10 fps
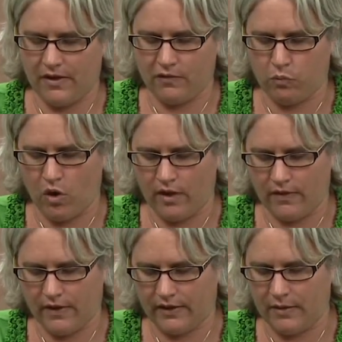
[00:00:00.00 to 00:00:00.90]
is
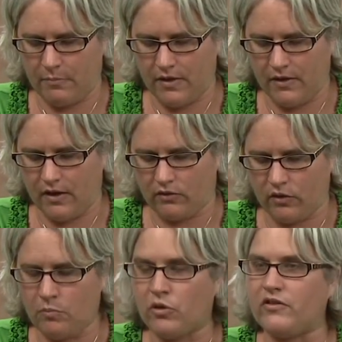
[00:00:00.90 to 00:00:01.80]
one that can be a
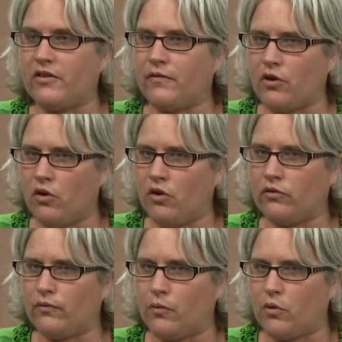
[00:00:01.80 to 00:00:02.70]
little more
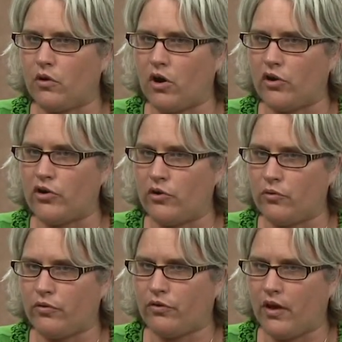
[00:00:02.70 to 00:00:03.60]
difficult for our
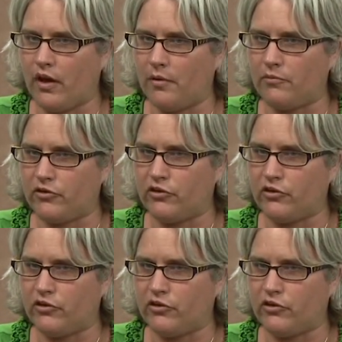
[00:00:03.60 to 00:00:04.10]
youth um,